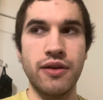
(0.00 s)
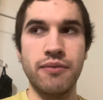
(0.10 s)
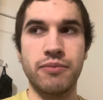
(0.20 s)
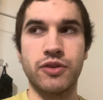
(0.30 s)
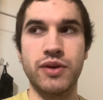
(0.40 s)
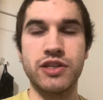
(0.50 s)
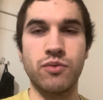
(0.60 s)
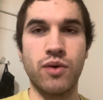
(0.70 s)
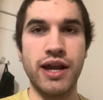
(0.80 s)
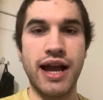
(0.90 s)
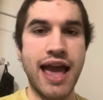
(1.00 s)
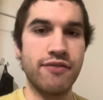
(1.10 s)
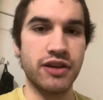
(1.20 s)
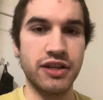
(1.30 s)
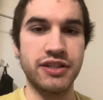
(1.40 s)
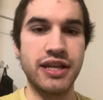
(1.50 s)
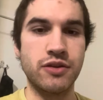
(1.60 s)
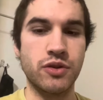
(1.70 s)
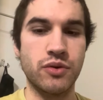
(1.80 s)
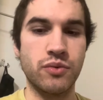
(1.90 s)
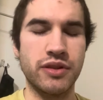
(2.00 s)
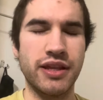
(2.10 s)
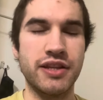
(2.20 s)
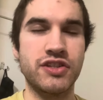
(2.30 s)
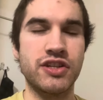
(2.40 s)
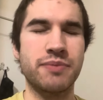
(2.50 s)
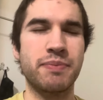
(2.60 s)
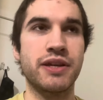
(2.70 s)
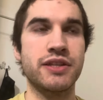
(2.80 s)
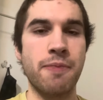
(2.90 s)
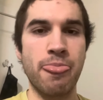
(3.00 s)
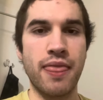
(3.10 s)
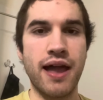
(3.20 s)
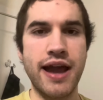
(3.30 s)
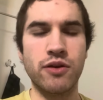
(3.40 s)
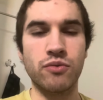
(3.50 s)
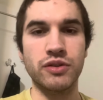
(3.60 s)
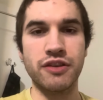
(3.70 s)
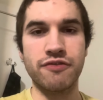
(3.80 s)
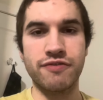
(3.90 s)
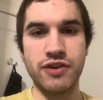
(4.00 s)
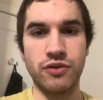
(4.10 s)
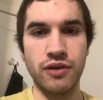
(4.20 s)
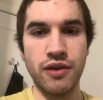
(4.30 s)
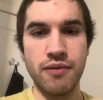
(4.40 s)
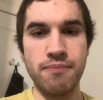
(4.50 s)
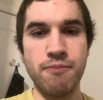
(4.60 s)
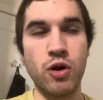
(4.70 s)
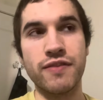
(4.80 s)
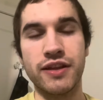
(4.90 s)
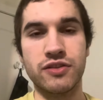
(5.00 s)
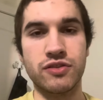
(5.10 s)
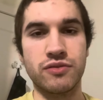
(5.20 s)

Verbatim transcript: but the reason why I haven't continued with it is just because I don't really feel motivated